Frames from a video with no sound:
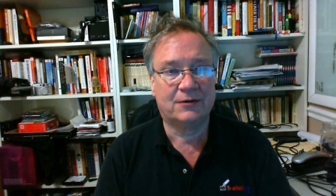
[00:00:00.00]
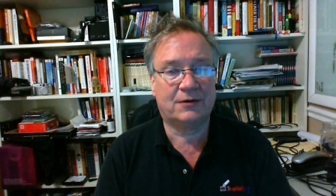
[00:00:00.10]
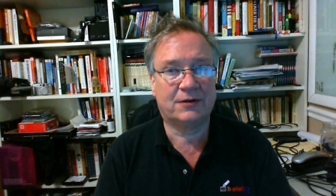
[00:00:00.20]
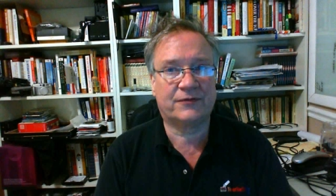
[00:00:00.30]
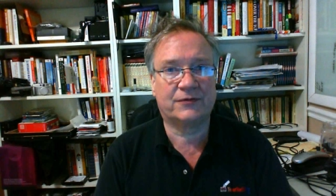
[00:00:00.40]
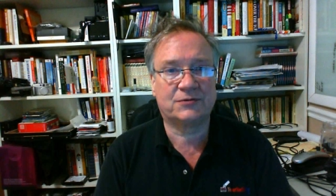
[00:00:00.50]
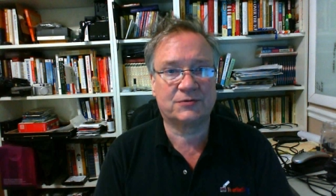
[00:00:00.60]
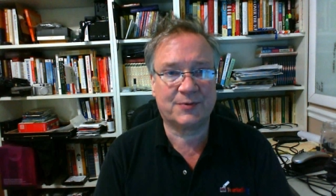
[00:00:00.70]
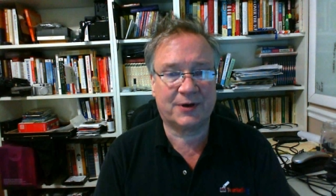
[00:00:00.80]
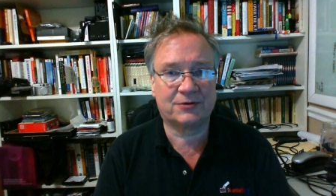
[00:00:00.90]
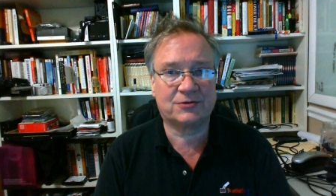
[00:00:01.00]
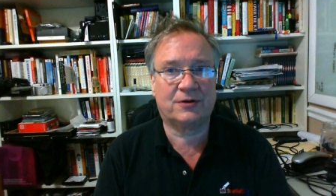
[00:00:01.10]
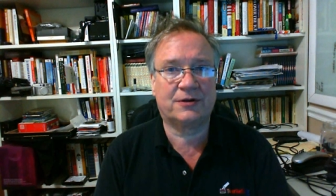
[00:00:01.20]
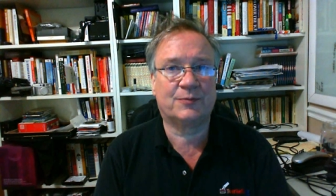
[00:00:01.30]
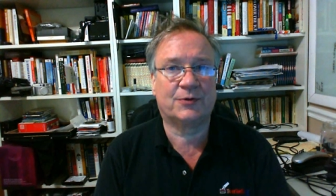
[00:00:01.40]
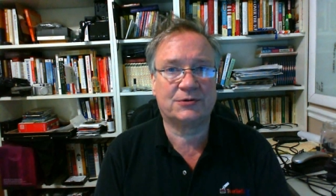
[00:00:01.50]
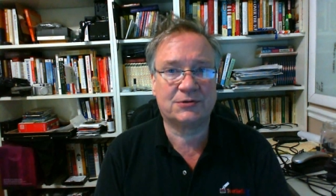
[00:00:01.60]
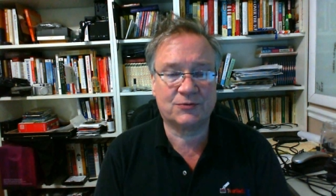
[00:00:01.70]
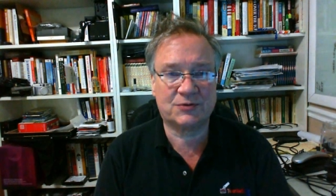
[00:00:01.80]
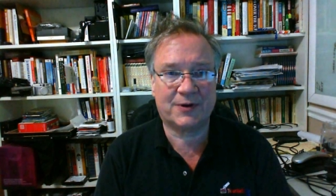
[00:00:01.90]
all the first responders, all the
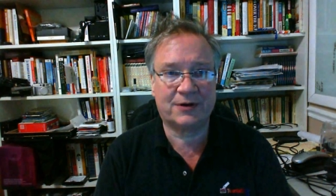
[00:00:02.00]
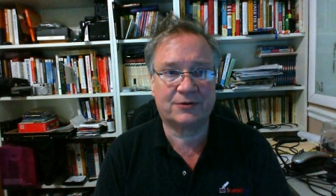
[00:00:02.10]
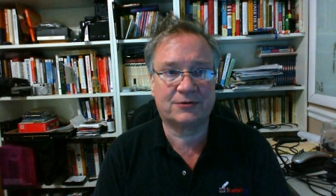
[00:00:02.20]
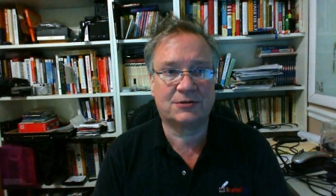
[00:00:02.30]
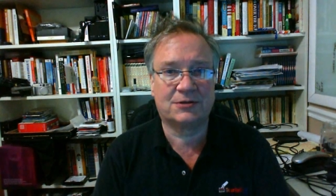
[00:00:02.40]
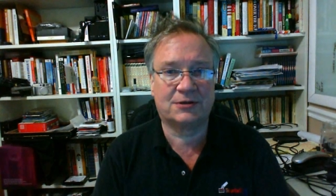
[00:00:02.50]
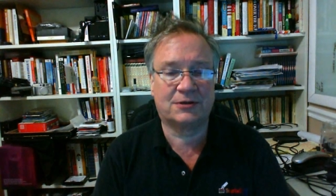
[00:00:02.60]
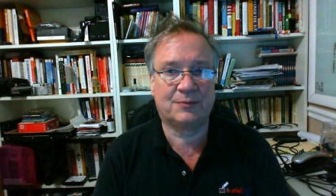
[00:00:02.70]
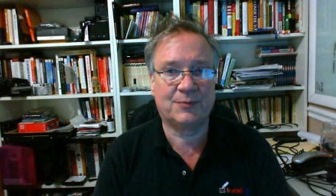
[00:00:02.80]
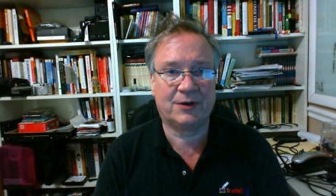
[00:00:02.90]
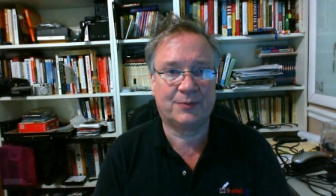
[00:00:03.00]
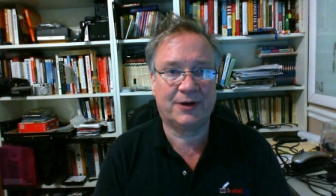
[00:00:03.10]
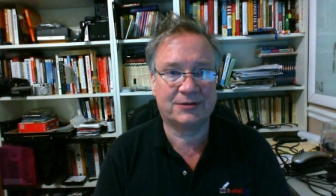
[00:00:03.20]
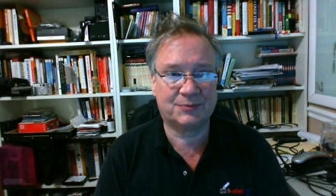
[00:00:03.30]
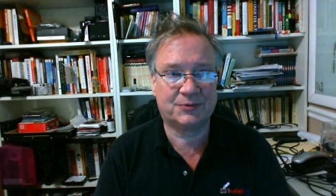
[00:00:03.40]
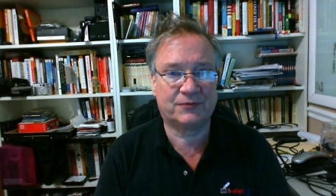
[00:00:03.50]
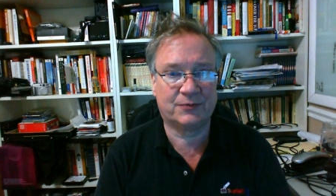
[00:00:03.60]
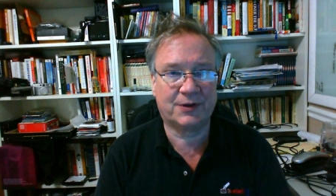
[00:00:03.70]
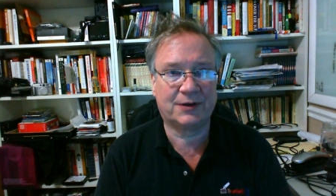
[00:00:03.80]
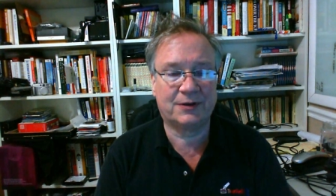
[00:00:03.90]
emergency responders that made it possible
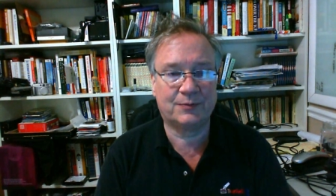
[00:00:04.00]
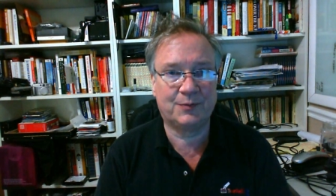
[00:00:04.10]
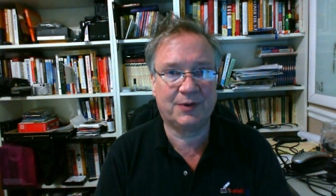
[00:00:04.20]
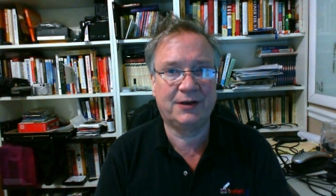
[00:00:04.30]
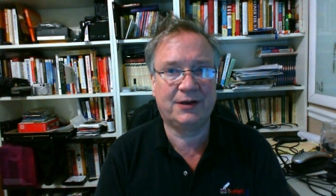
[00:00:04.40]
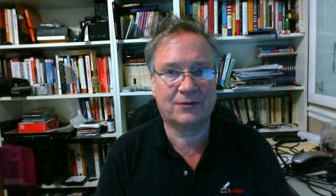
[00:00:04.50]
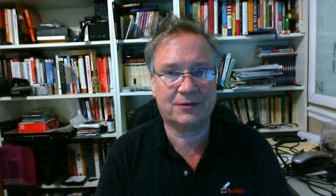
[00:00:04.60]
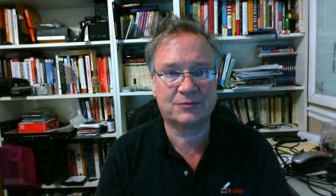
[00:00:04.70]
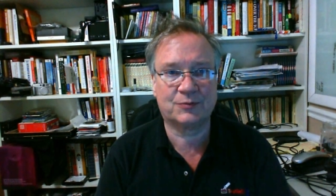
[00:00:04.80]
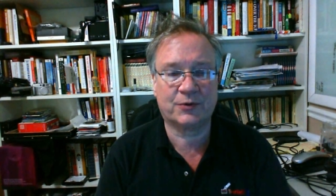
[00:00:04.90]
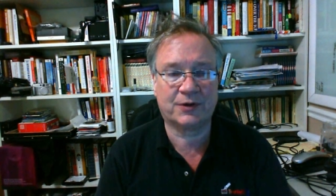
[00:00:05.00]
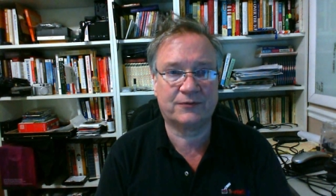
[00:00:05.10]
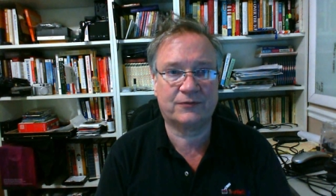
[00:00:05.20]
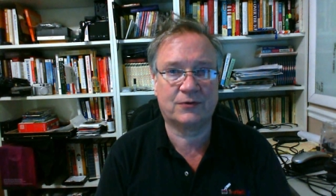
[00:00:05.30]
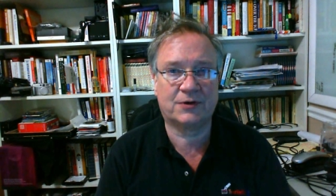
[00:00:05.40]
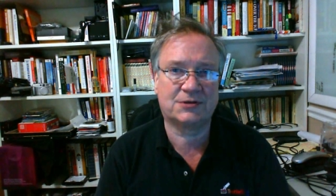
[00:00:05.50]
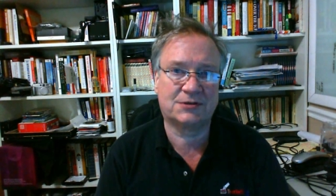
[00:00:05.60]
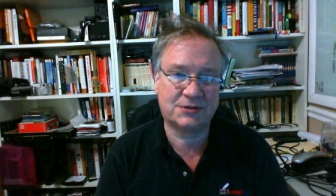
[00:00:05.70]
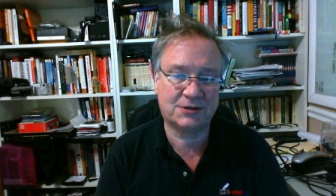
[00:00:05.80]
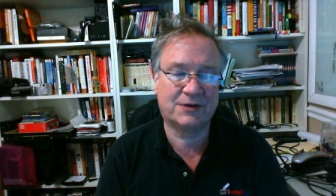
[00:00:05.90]
for me to be here this morning, for us
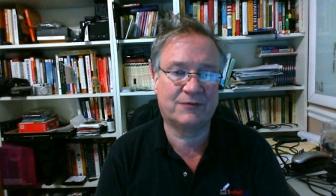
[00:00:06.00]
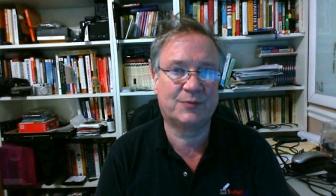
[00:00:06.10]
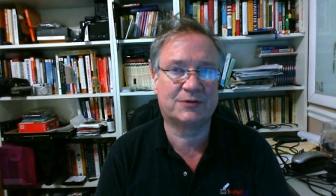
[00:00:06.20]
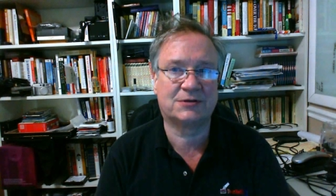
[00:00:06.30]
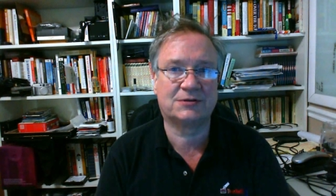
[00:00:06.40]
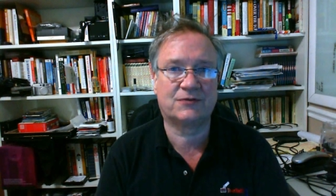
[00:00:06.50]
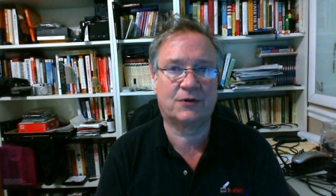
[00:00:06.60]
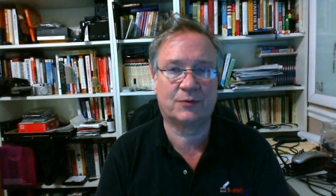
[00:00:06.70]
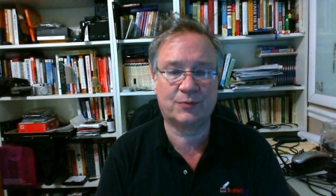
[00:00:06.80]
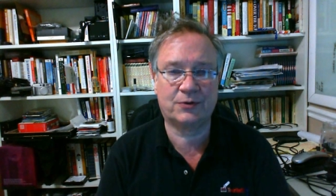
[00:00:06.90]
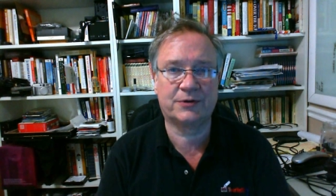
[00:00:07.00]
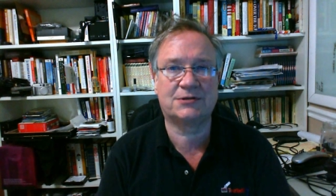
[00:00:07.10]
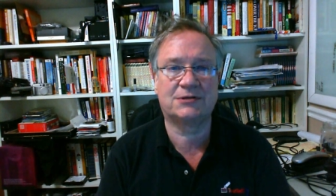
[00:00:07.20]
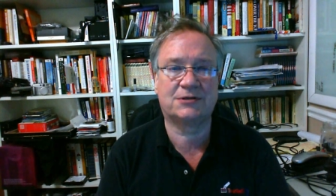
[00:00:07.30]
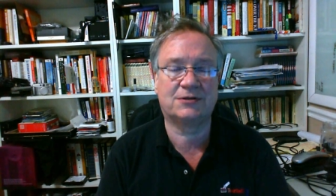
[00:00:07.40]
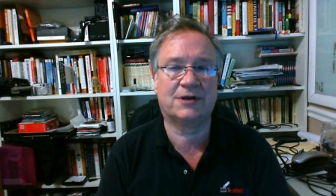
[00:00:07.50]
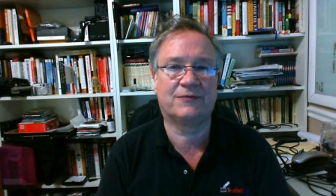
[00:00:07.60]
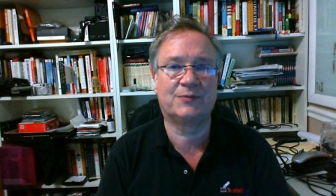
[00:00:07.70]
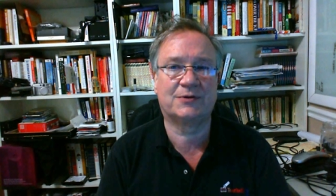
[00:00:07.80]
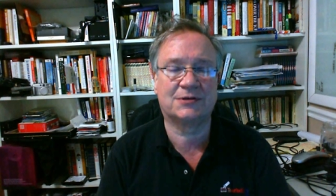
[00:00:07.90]
to still have a business, for our employees to still have
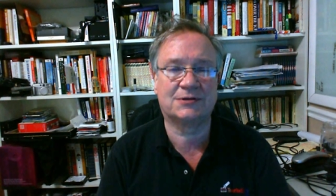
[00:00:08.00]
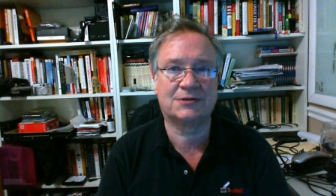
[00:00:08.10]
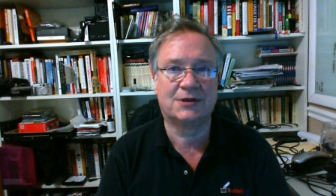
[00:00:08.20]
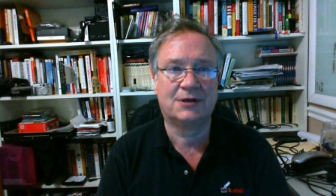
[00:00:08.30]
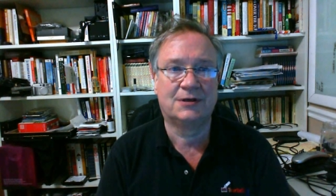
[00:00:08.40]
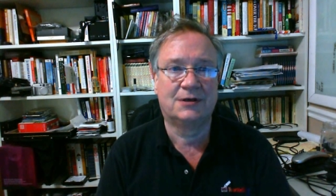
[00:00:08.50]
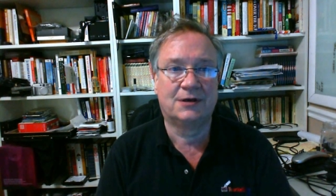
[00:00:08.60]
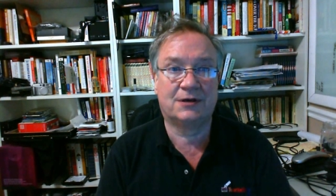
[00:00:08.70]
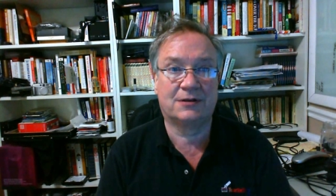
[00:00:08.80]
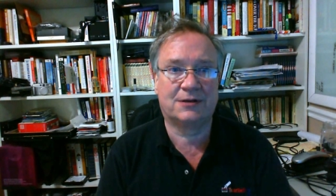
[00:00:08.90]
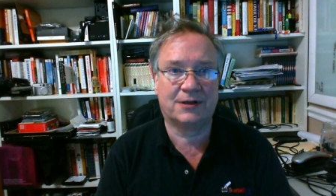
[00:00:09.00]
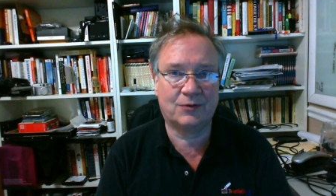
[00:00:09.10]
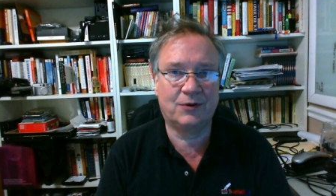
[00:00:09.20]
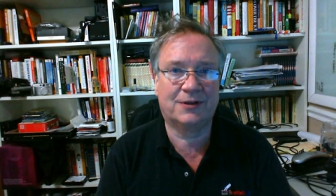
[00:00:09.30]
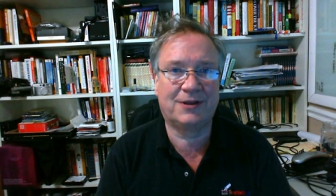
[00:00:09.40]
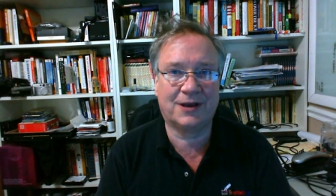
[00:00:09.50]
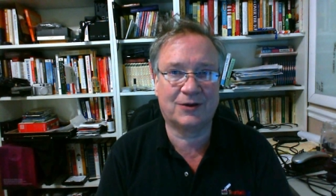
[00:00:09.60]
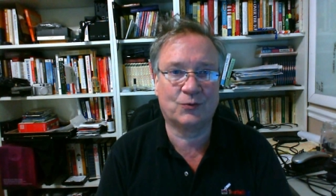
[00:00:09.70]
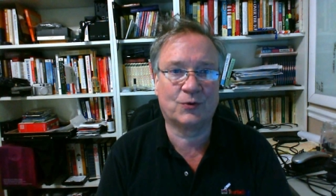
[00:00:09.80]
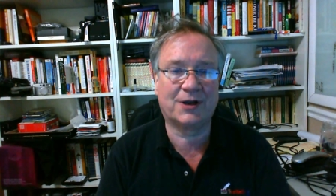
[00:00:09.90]
a business that they
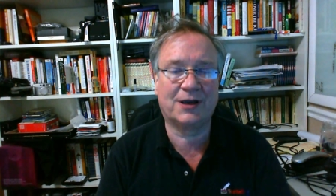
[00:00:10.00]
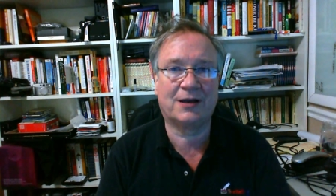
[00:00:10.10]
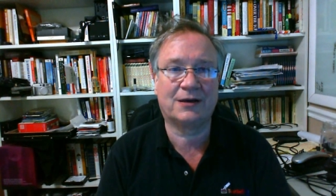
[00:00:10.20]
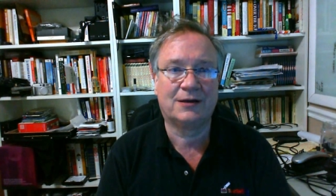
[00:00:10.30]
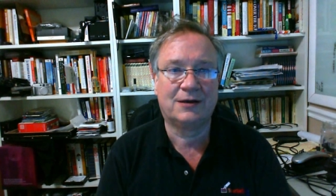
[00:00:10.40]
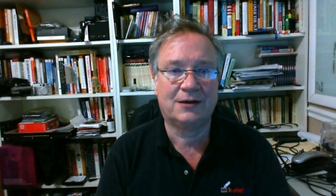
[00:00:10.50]
can work at,